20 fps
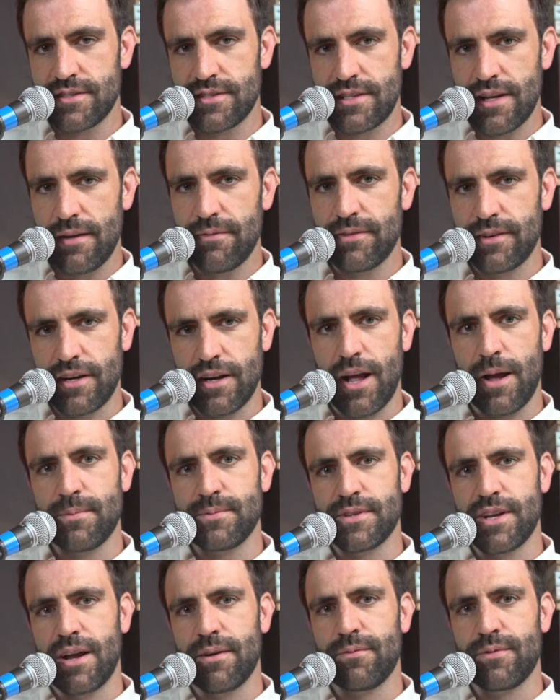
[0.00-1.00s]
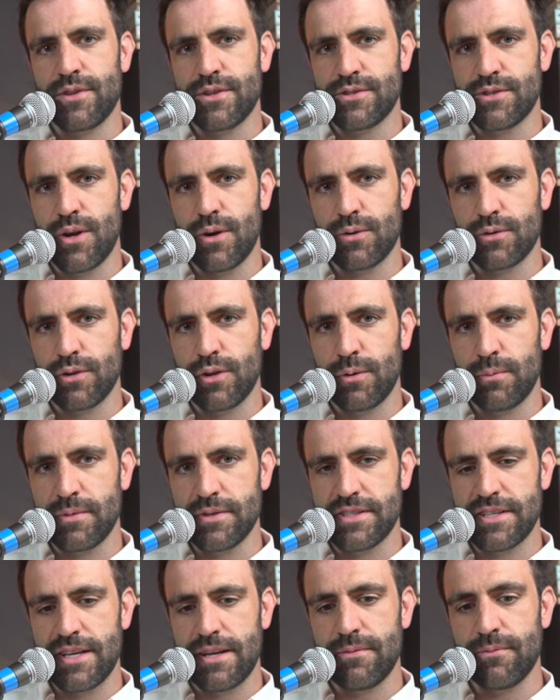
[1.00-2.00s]
definite upside for this
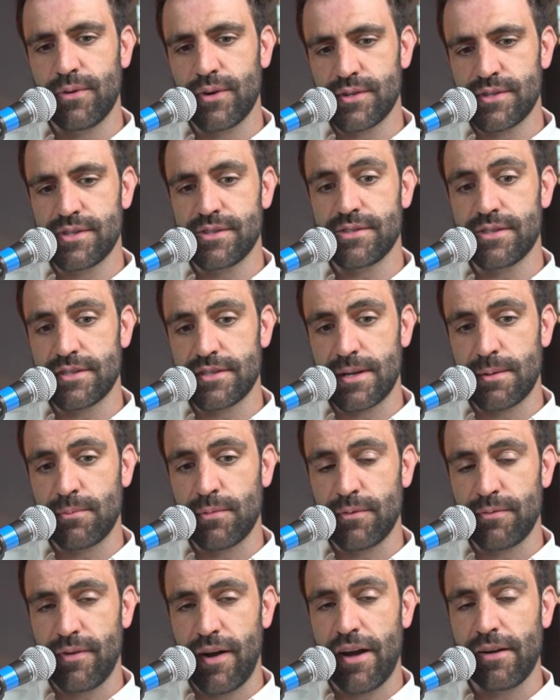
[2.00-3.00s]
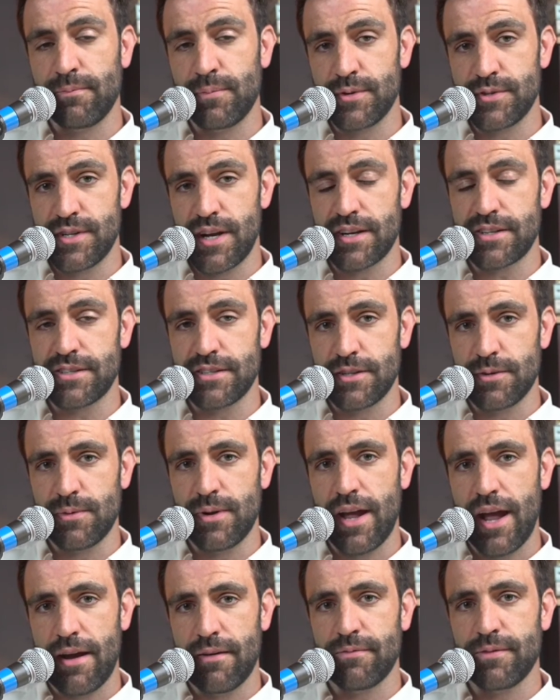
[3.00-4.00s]
Oklahoma team versus this number 5 projection that
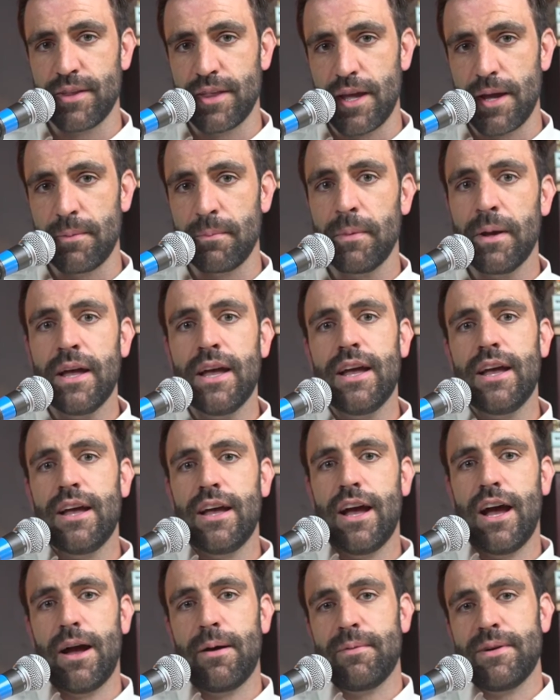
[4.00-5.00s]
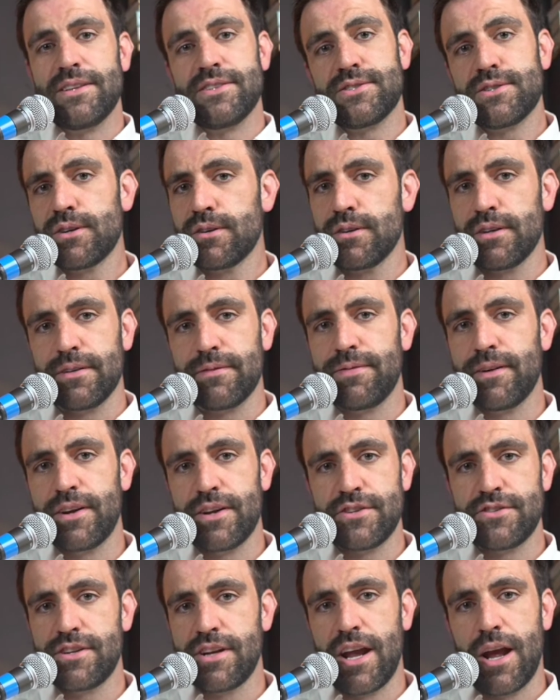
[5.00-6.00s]
we have for them. And certainly
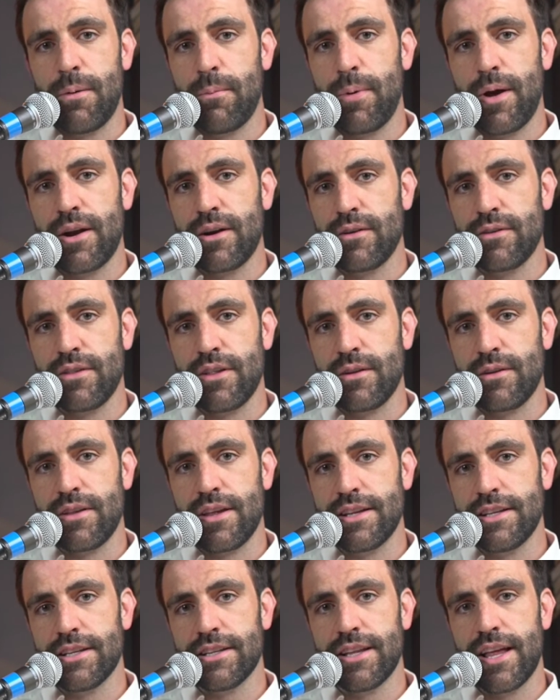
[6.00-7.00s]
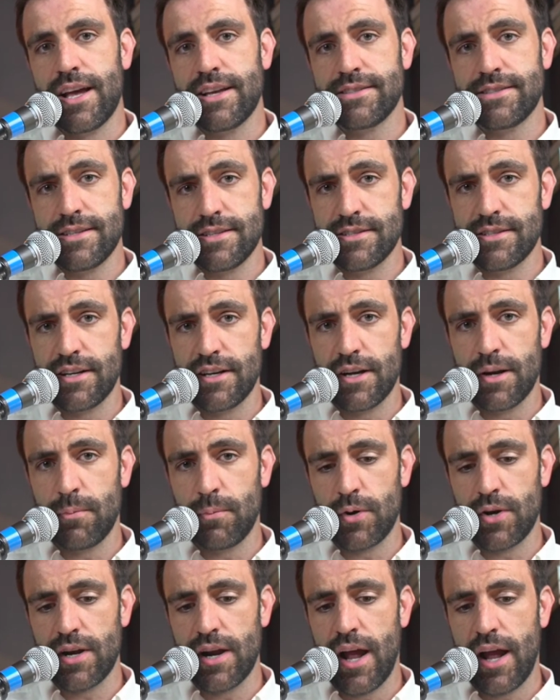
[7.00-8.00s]
finishing out better than they did last season at
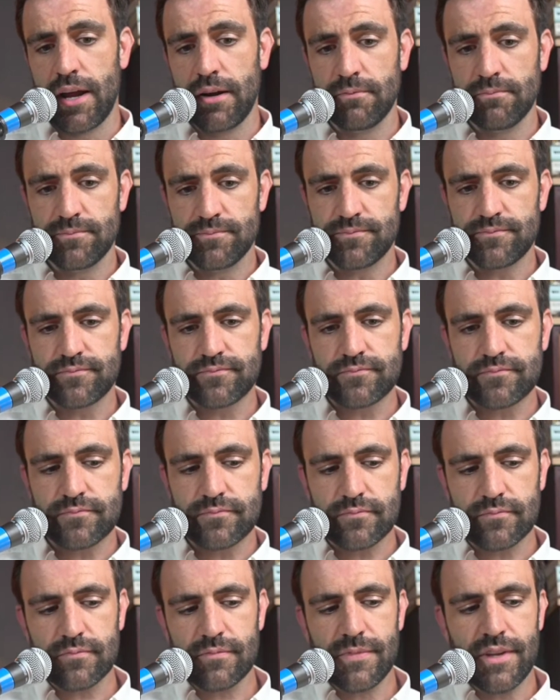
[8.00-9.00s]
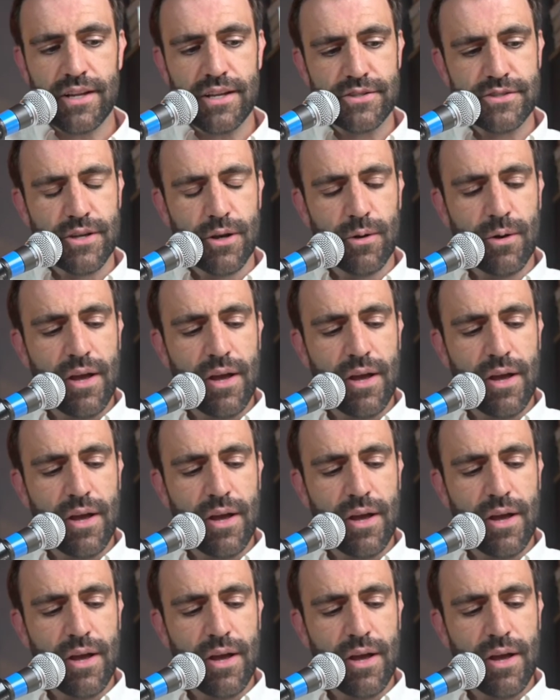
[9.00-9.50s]
number 9. So